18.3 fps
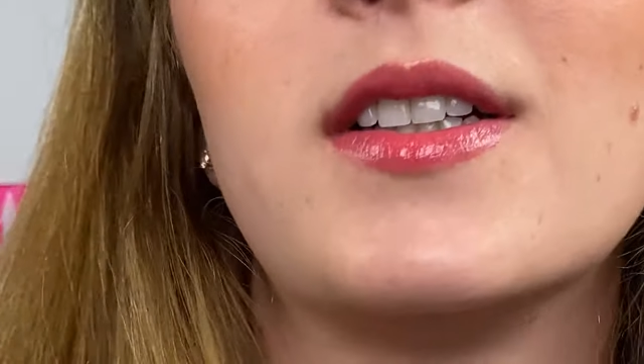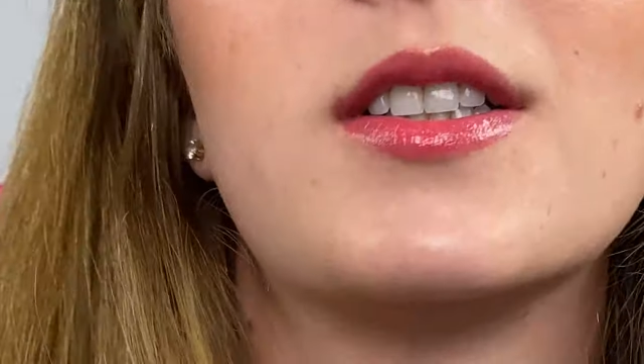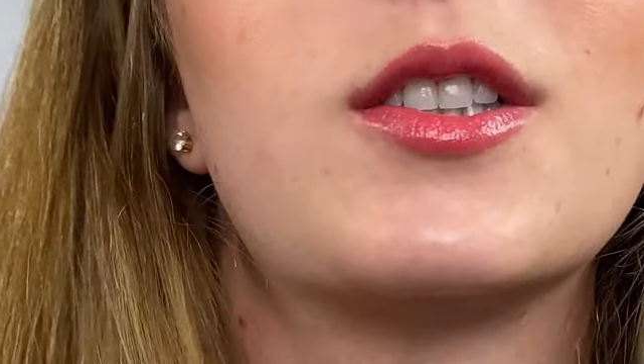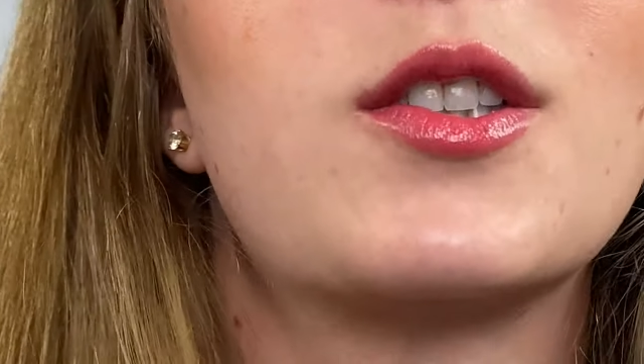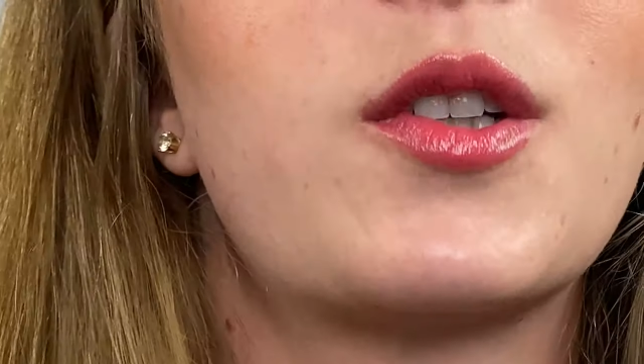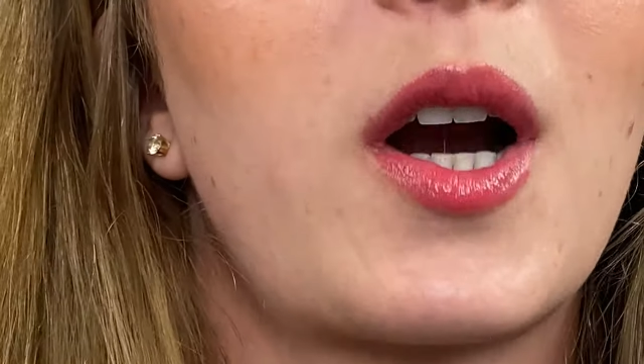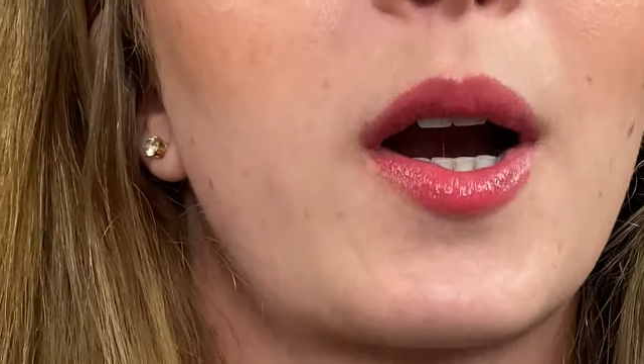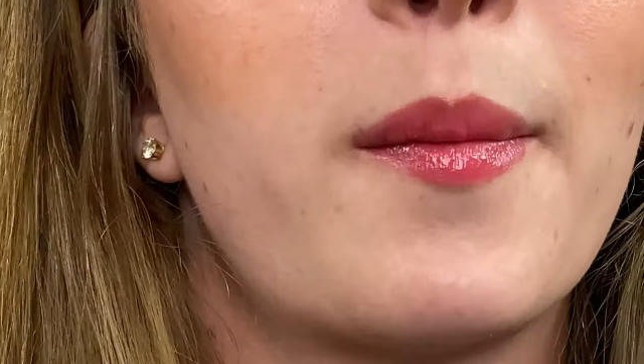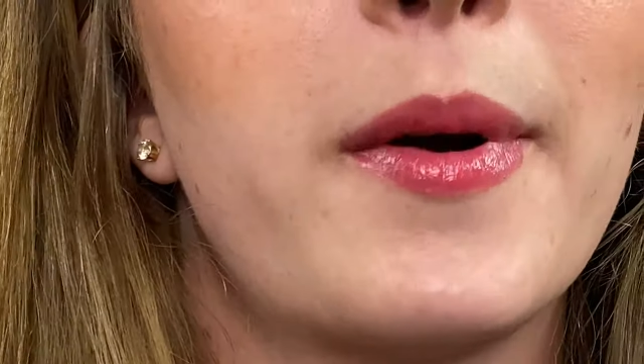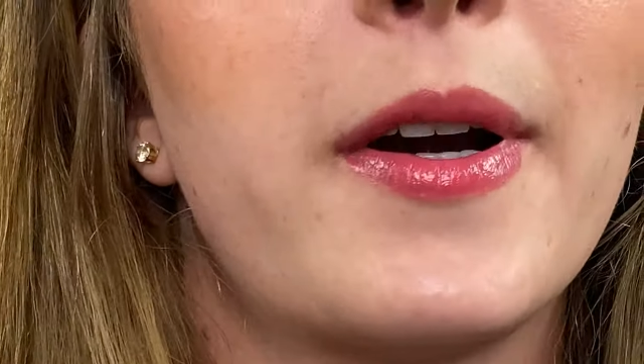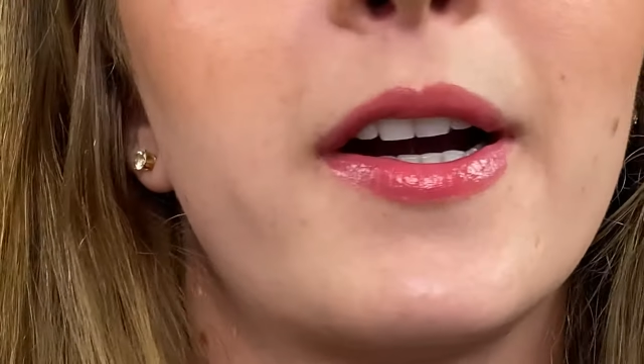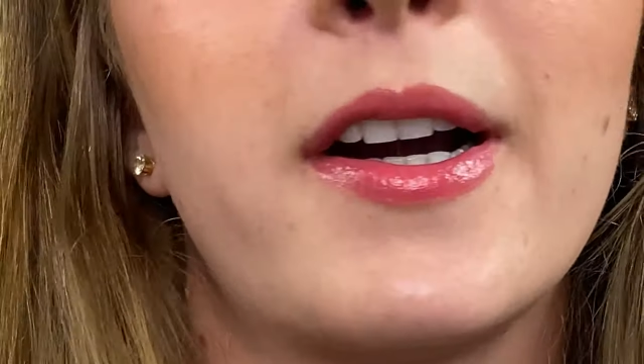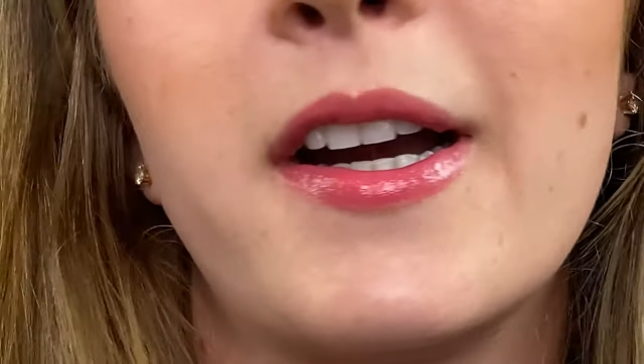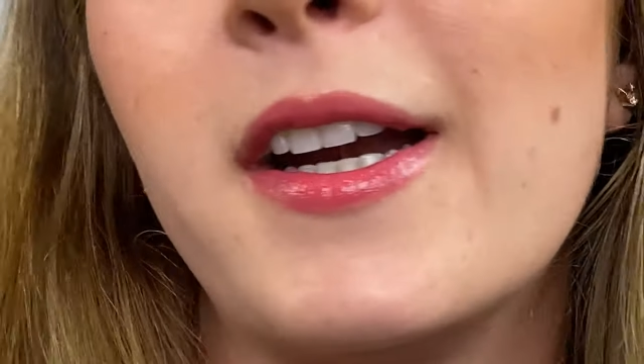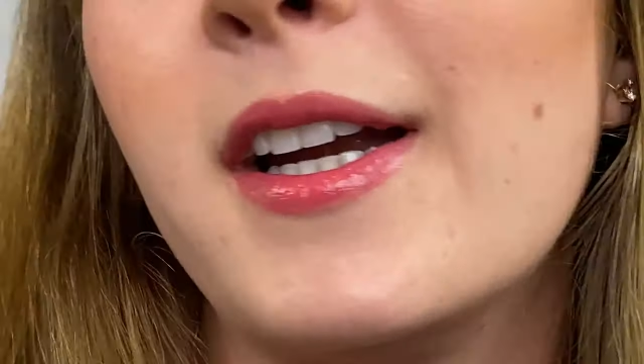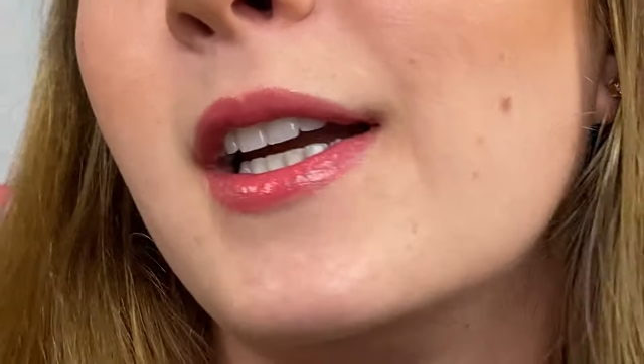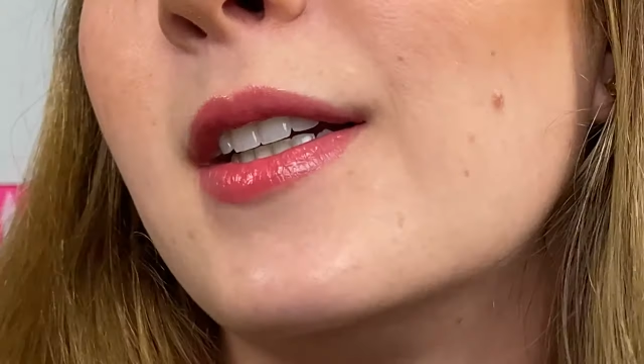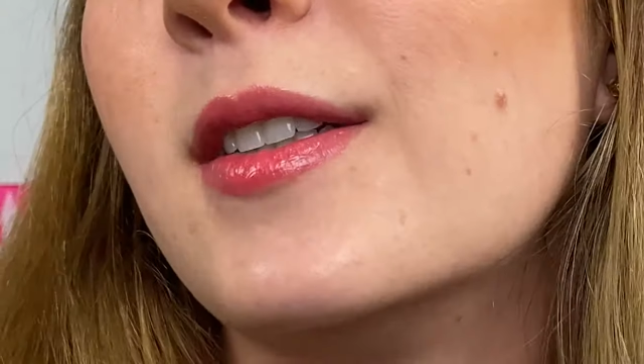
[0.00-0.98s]

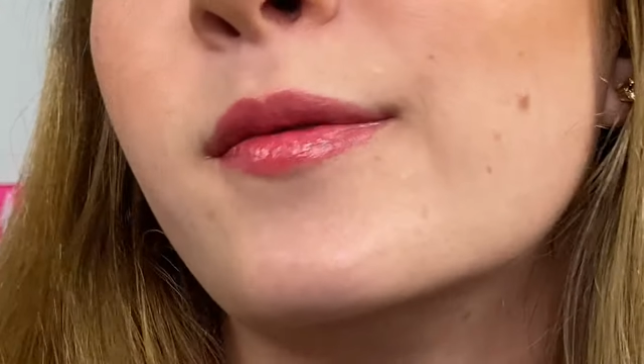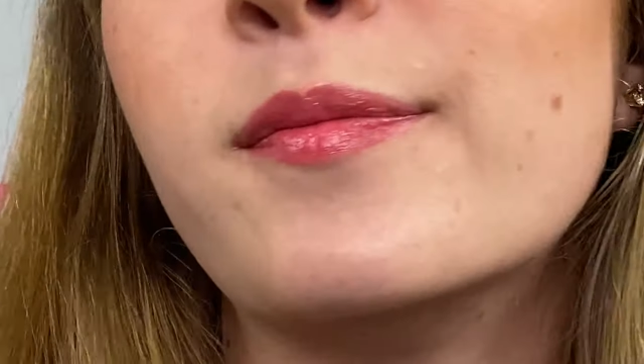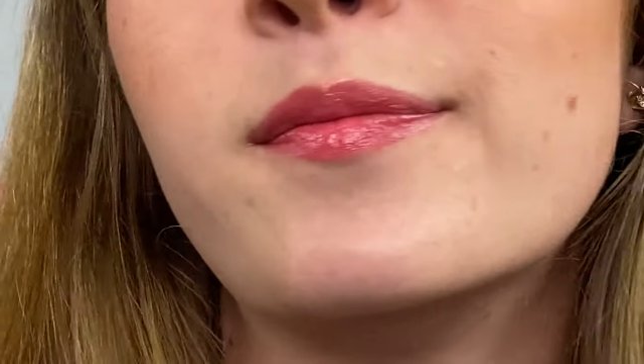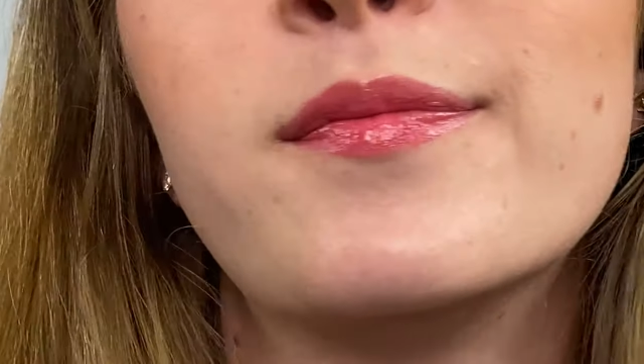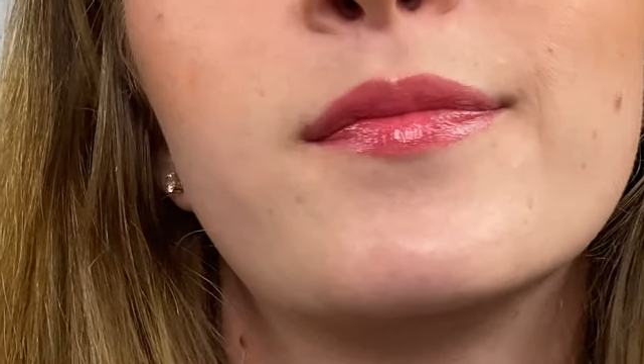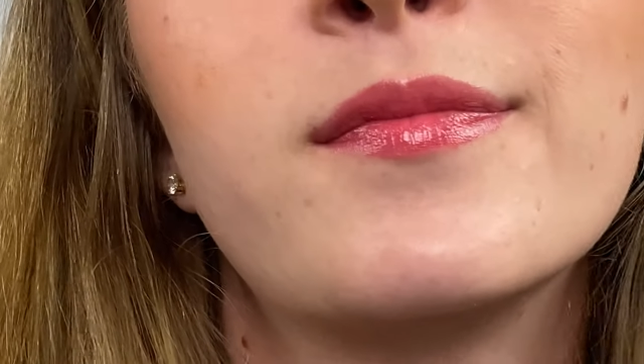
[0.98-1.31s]
strawberry,